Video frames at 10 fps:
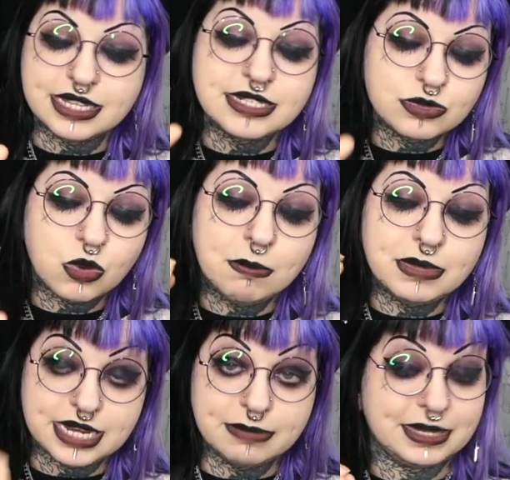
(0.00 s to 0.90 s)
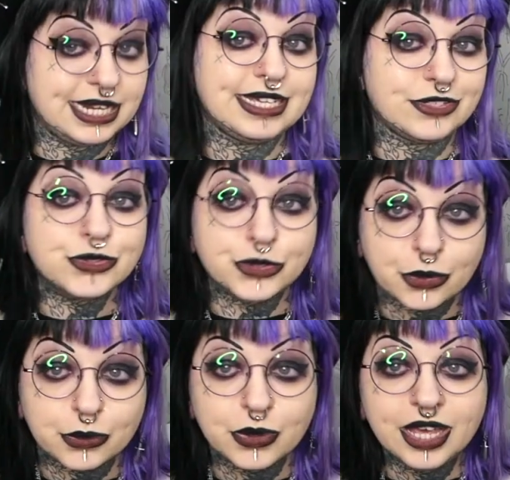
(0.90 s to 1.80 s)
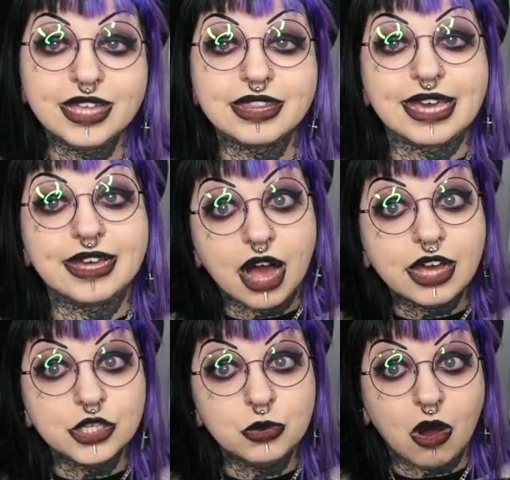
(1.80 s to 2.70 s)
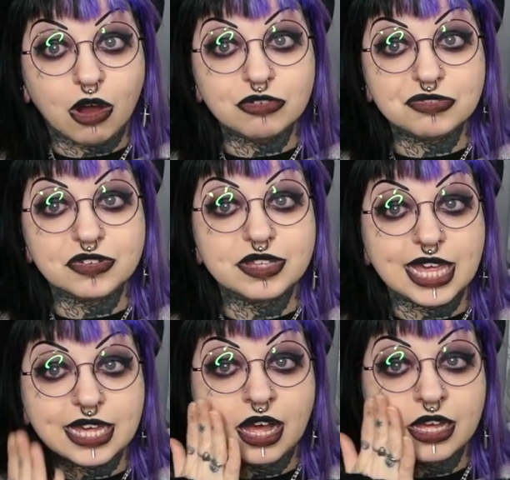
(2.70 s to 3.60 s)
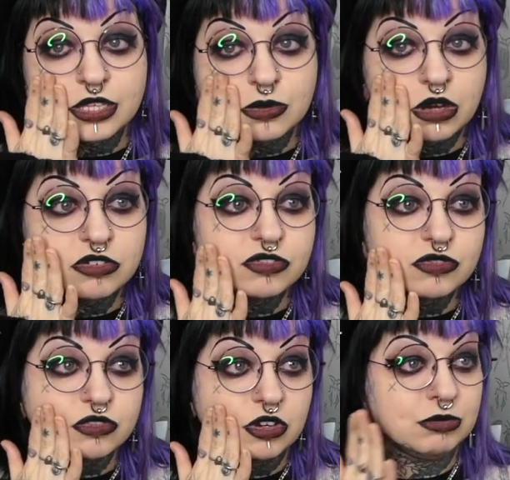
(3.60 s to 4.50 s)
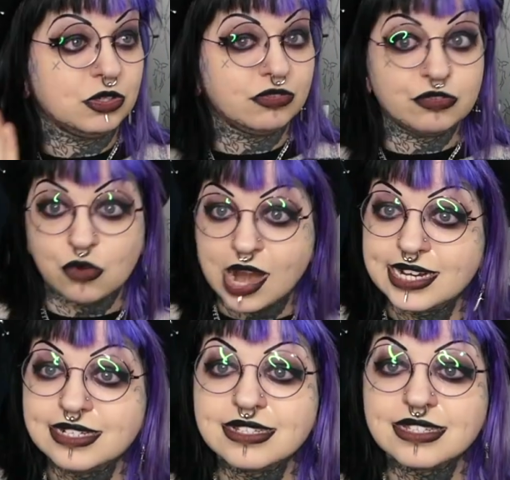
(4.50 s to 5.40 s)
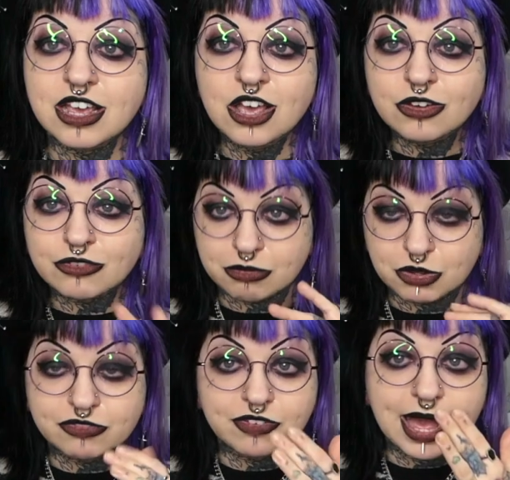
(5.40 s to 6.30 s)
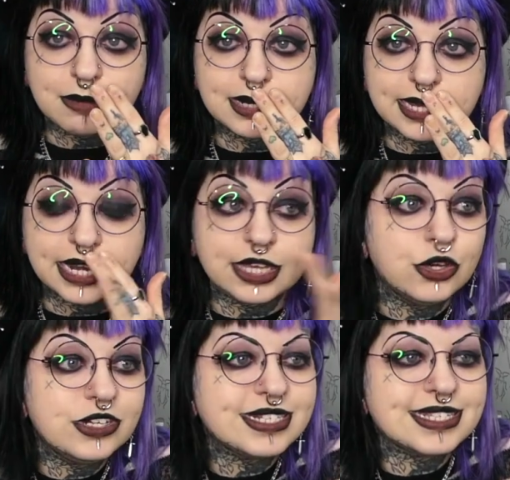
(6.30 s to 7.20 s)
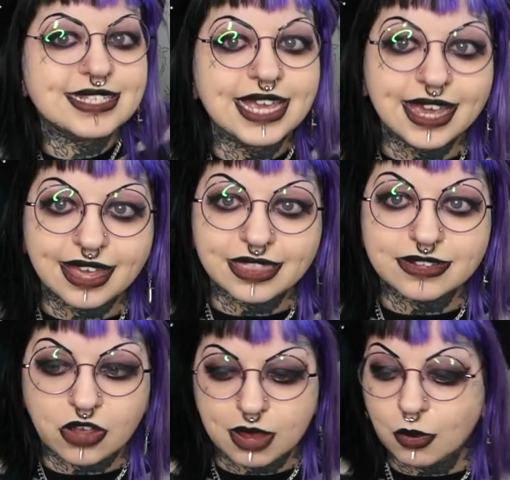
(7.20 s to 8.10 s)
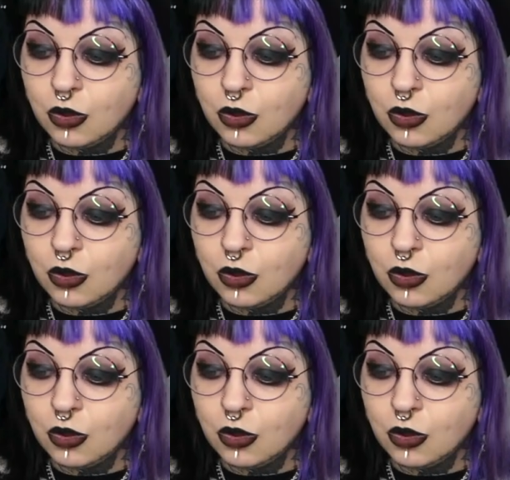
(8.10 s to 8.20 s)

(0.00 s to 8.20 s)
This is what manipulators do. They cut you off. They cut you off from your friends, from your family. And I couldn't see it at the time.